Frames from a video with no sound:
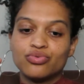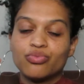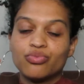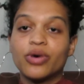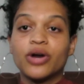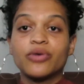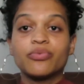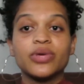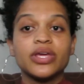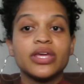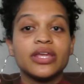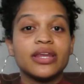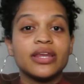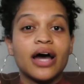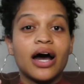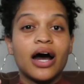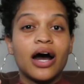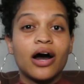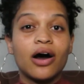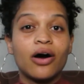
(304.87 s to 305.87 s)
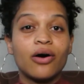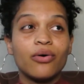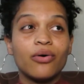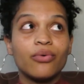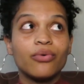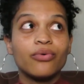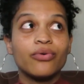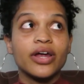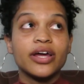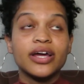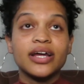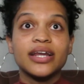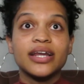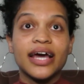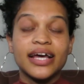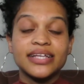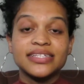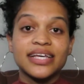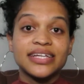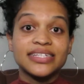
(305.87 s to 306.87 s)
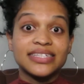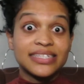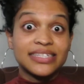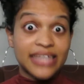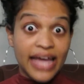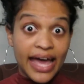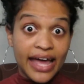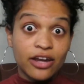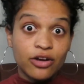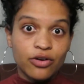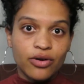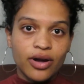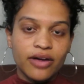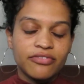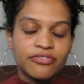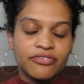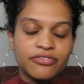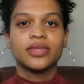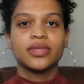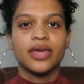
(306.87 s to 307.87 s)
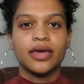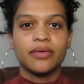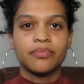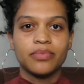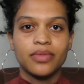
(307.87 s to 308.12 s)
what we now recognize as dandruff. Okay.